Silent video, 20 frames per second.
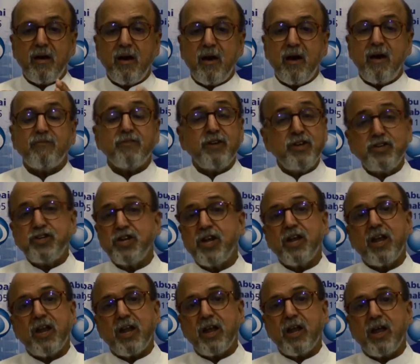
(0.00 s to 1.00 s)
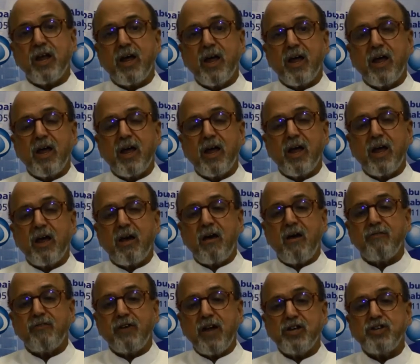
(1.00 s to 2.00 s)
of Asian
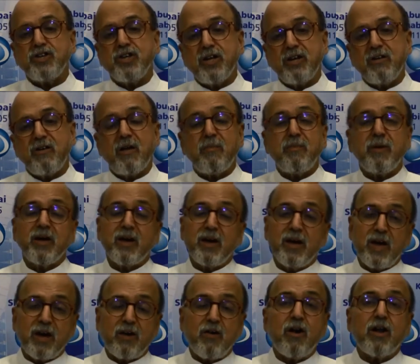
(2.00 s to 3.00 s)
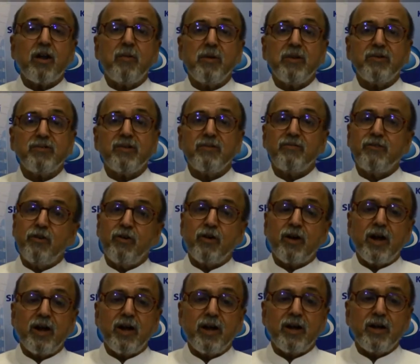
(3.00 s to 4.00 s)
developing economies, if you look
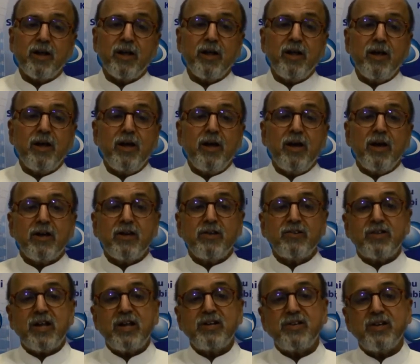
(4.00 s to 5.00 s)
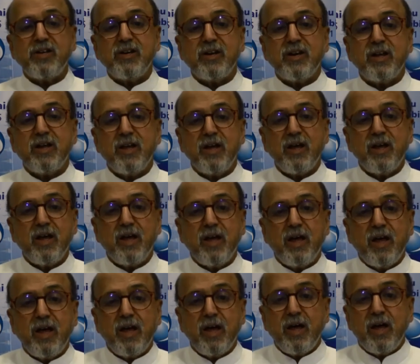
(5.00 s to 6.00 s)
at it, results in
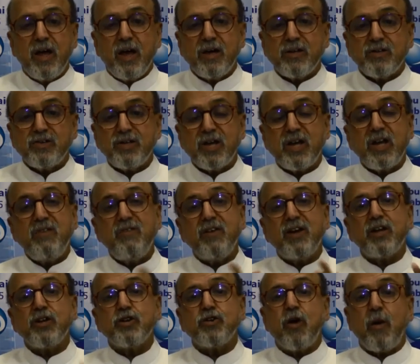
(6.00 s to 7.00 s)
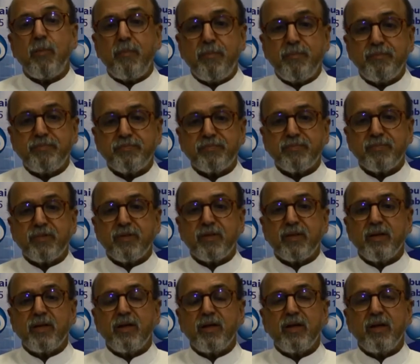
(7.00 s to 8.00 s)
significant drop.
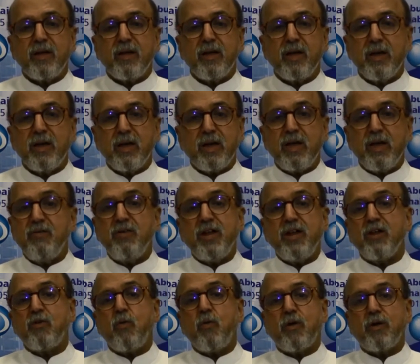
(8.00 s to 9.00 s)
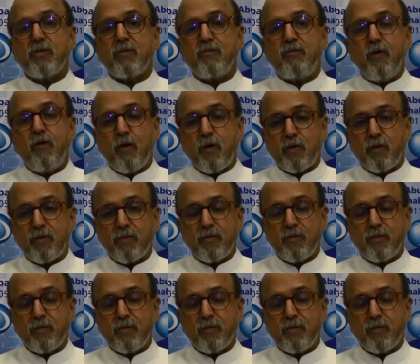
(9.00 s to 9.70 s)
Even in quarter four,